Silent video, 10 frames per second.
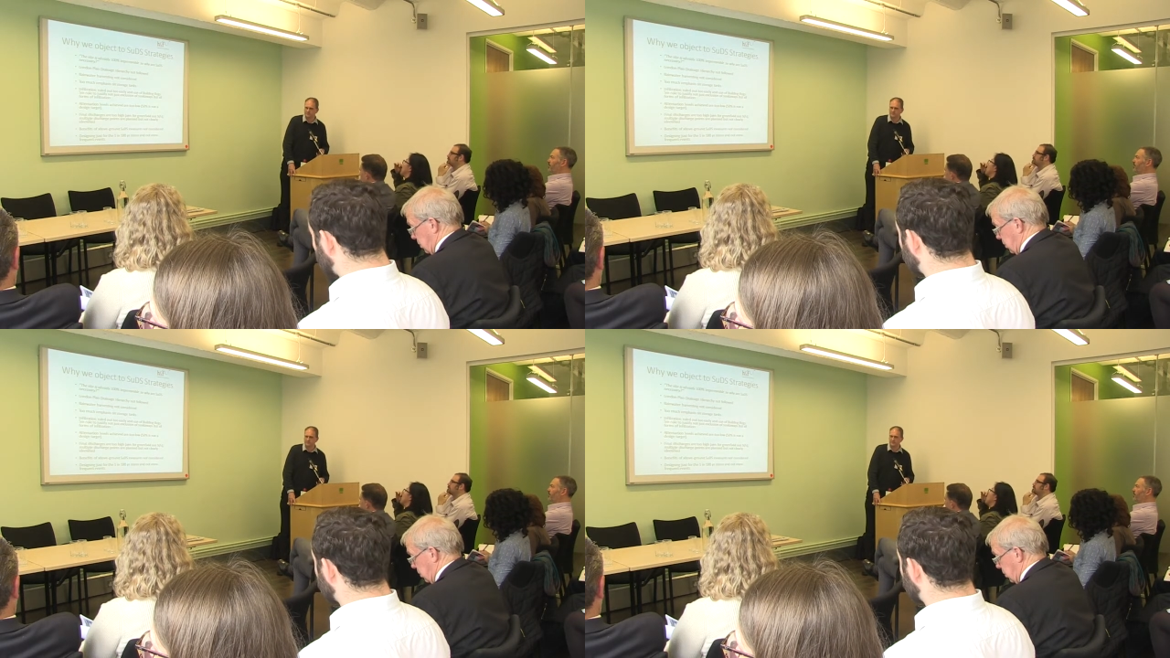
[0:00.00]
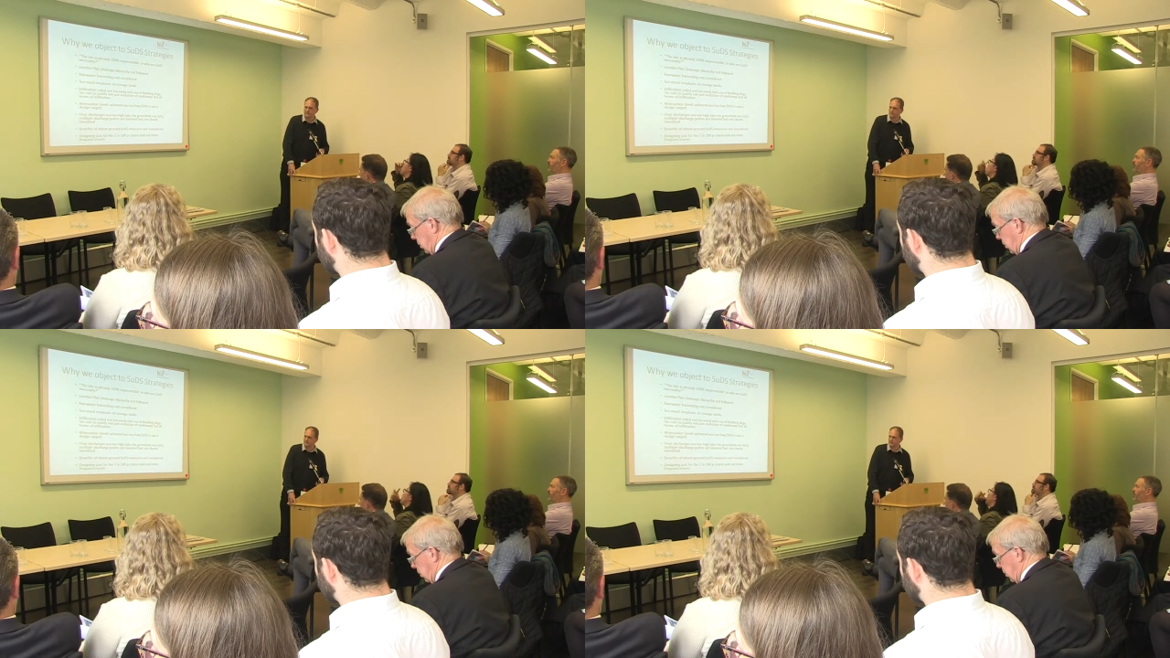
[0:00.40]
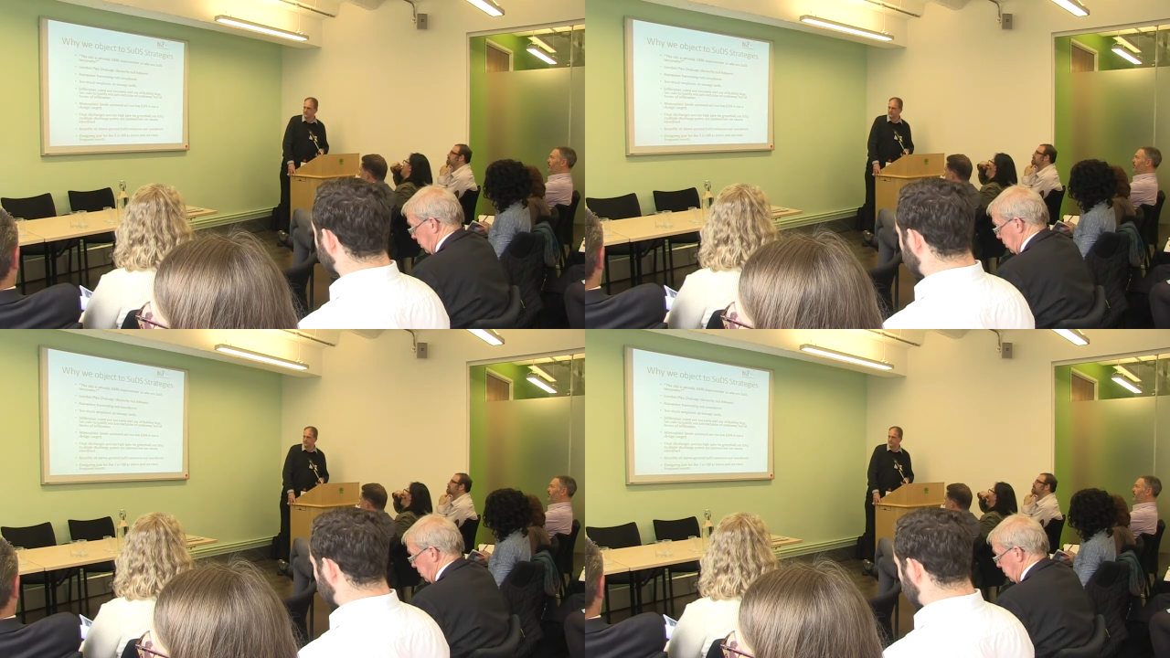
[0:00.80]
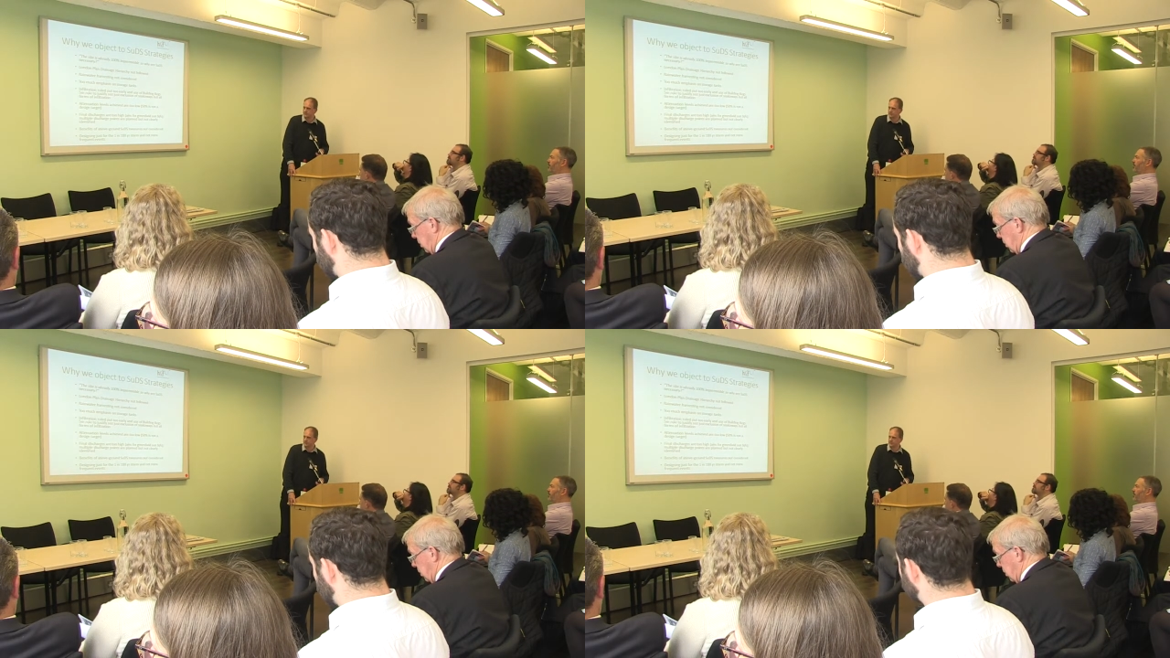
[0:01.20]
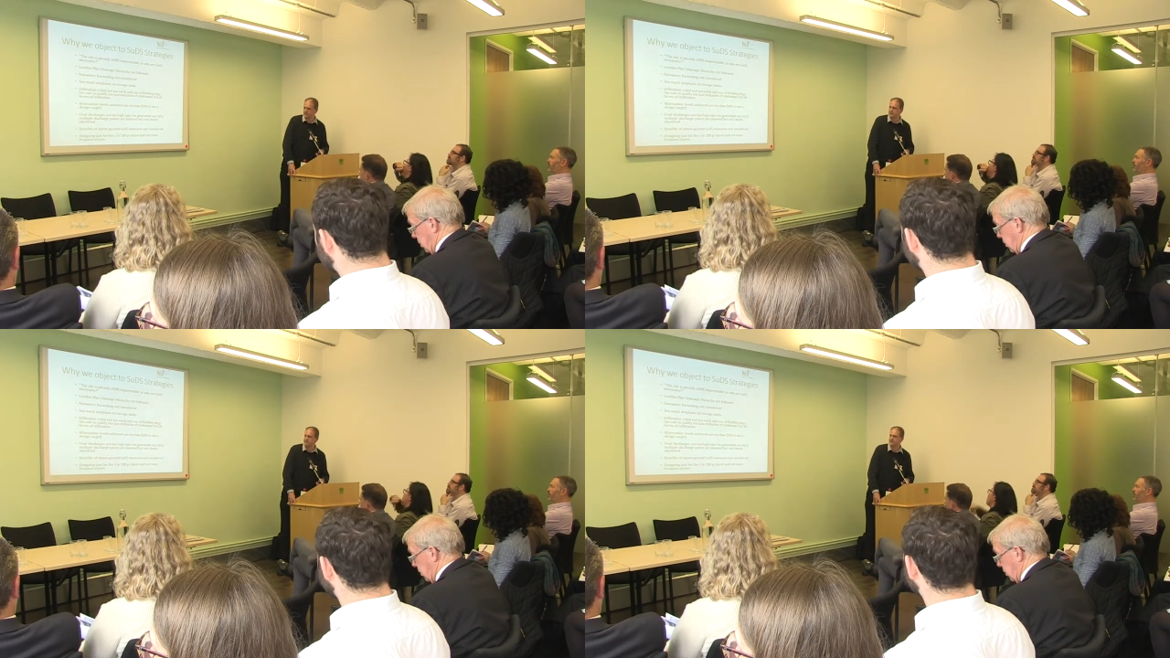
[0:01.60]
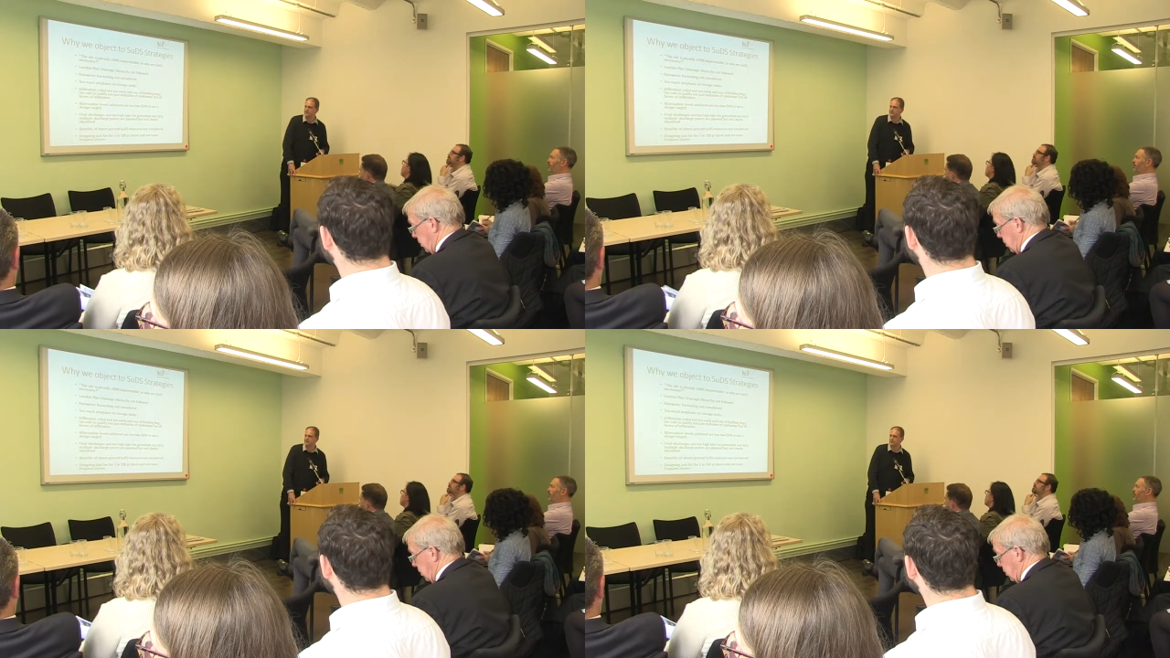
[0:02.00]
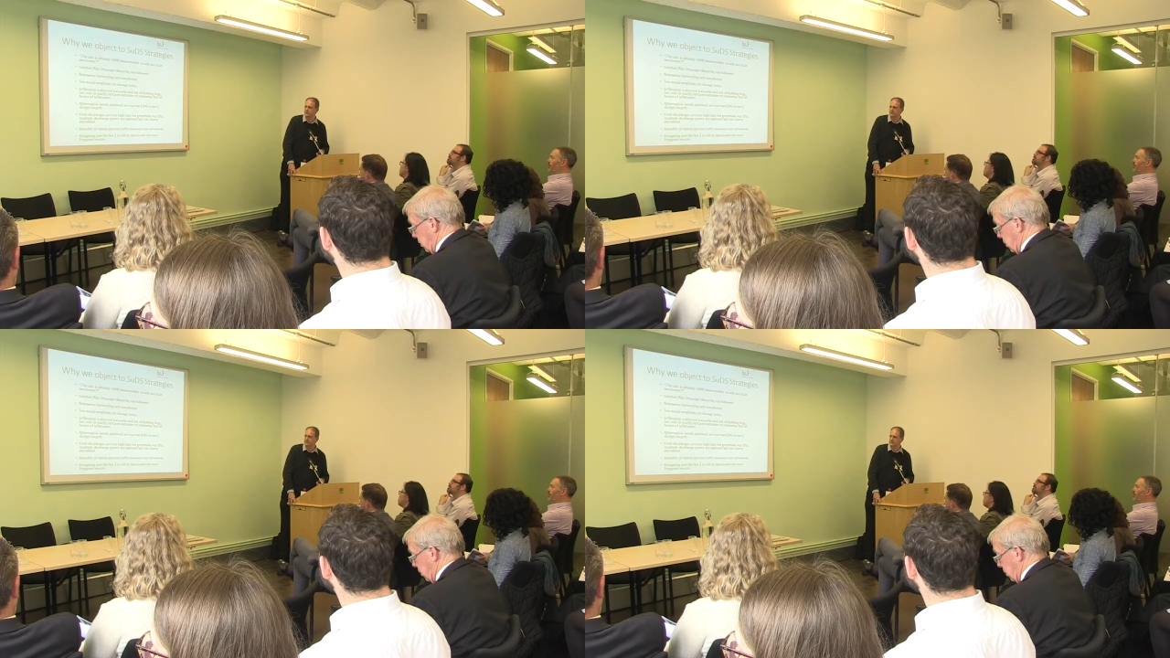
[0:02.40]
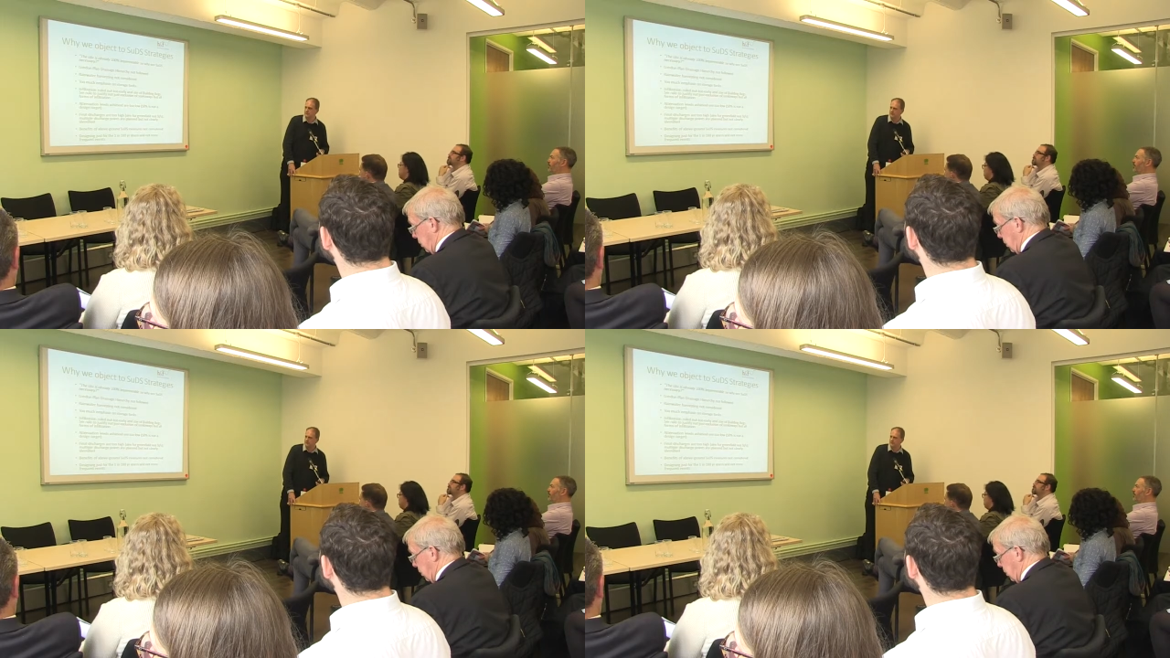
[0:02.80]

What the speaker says: No face is visible, so there are no lips to read.